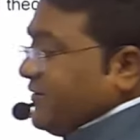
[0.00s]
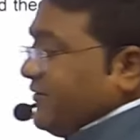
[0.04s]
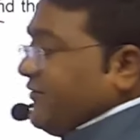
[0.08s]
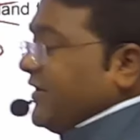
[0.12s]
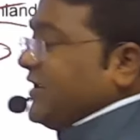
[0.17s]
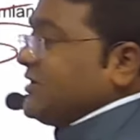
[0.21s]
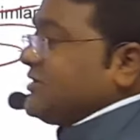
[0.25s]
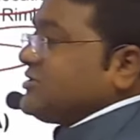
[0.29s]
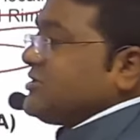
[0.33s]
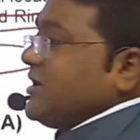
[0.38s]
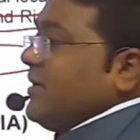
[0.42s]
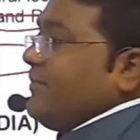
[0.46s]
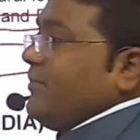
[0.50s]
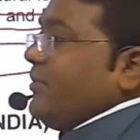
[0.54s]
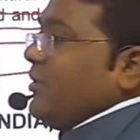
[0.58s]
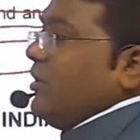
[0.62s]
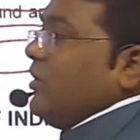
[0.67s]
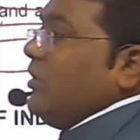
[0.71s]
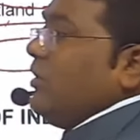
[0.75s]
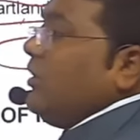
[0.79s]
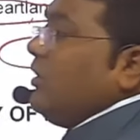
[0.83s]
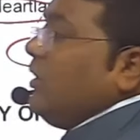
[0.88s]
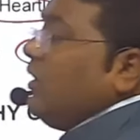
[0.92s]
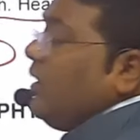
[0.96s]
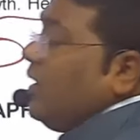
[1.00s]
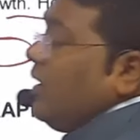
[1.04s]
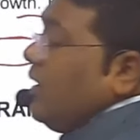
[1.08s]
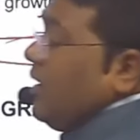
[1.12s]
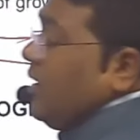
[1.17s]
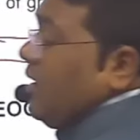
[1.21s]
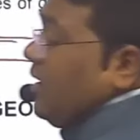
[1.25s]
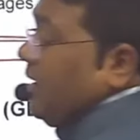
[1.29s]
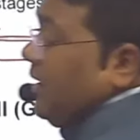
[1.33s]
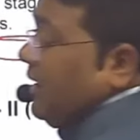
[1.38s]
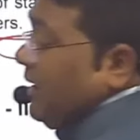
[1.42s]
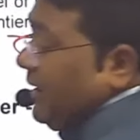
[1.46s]
For example,
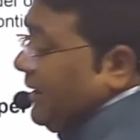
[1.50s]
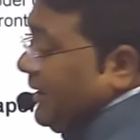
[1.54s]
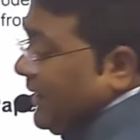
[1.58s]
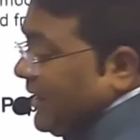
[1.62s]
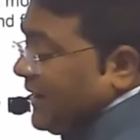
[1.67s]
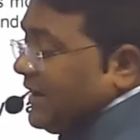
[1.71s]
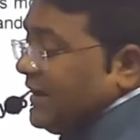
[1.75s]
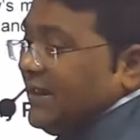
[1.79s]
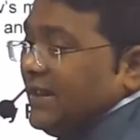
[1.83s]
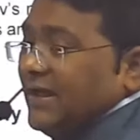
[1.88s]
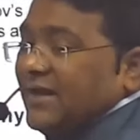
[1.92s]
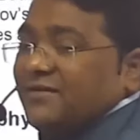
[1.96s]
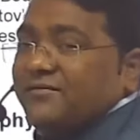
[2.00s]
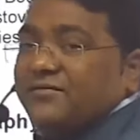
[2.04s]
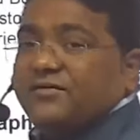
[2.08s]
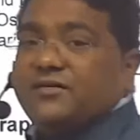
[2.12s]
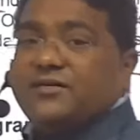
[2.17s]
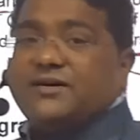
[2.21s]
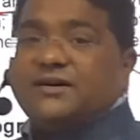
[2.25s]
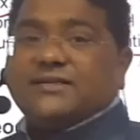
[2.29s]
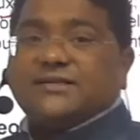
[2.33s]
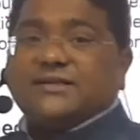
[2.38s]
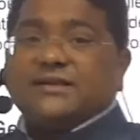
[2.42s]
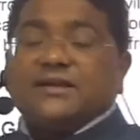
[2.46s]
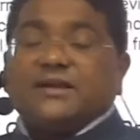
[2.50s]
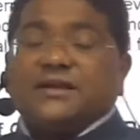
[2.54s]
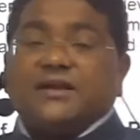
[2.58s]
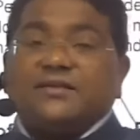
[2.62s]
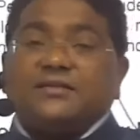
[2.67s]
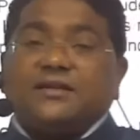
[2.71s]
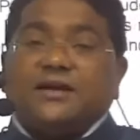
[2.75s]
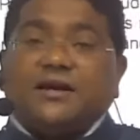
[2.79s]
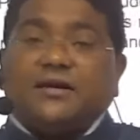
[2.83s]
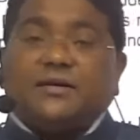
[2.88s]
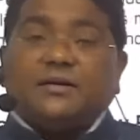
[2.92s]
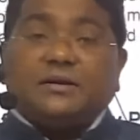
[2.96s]
earlier we were thinking
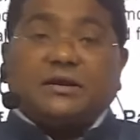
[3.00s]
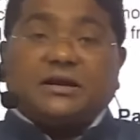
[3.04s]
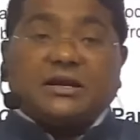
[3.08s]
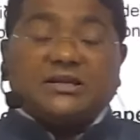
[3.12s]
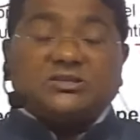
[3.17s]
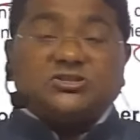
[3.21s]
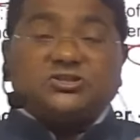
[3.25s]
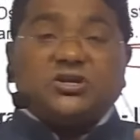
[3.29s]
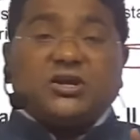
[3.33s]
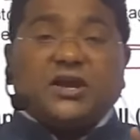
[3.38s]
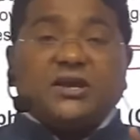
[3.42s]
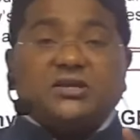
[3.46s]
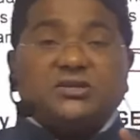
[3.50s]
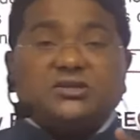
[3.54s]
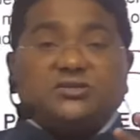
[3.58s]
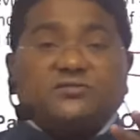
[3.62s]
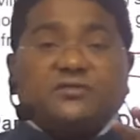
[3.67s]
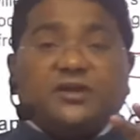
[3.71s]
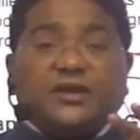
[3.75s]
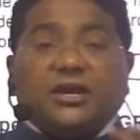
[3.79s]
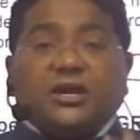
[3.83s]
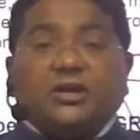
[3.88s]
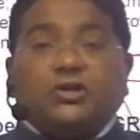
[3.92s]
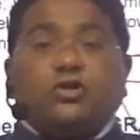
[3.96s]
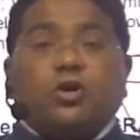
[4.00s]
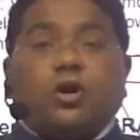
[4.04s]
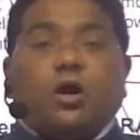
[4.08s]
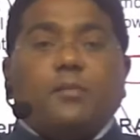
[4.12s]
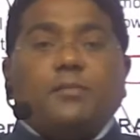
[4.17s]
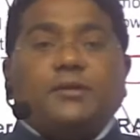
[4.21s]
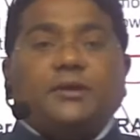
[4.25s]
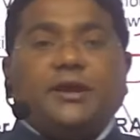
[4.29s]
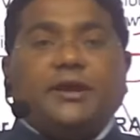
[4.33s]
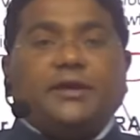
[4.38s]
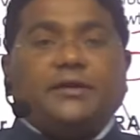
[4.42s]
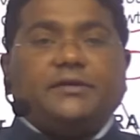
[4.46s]
that Russia is very
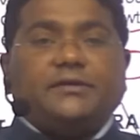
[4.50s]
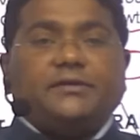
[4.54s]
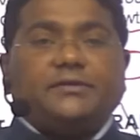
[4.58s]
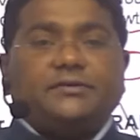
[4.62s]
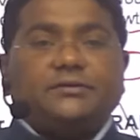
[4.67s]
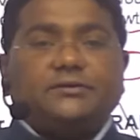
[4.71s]
dominant,